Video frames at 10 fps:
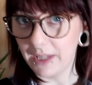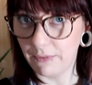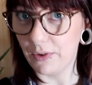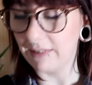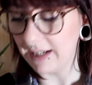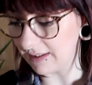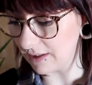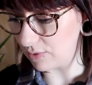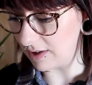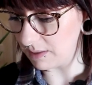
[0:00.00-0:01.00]
If you like
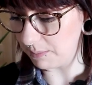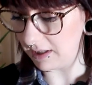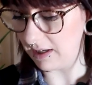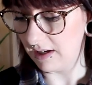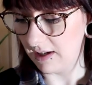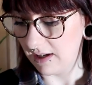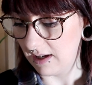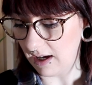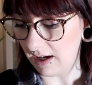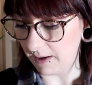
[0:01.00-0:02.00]
this recipe,
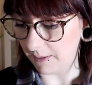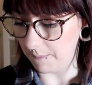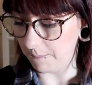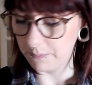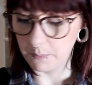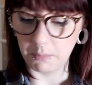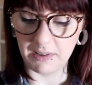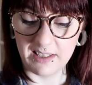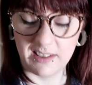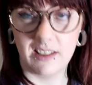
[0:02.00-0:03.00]
um,
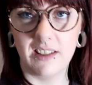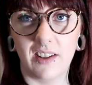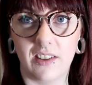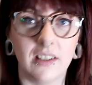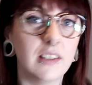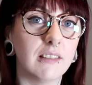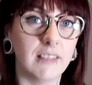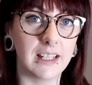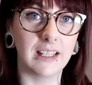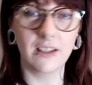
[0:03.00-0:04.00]
please consider
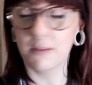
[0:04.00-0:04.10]
liking and